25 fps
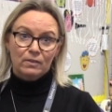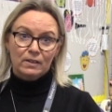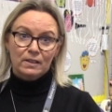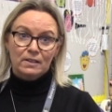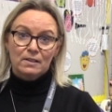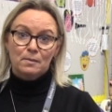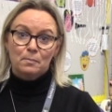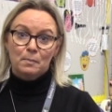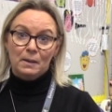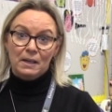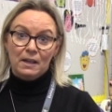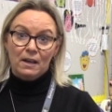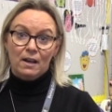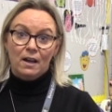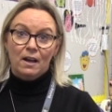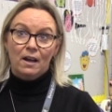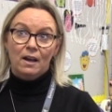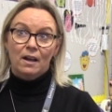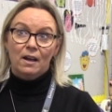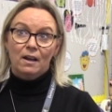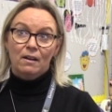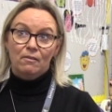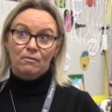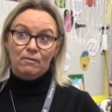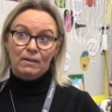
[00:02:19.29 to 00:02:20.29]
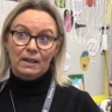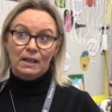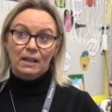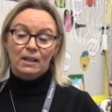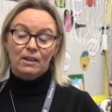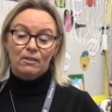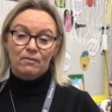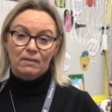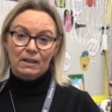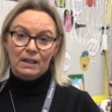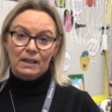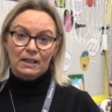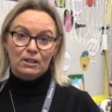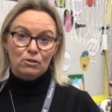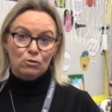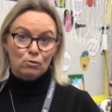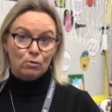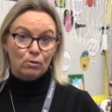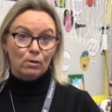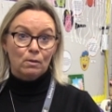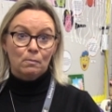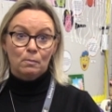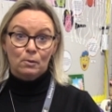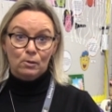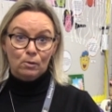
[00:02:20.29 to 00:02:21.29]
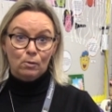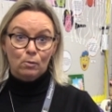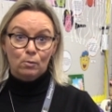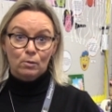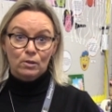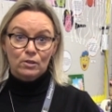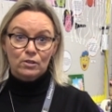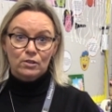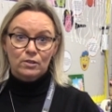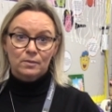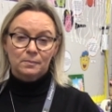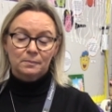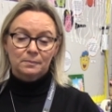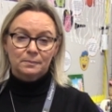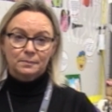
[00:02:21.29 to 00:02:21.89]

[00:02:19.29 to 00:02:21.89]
It's been a really, really enjoyable course.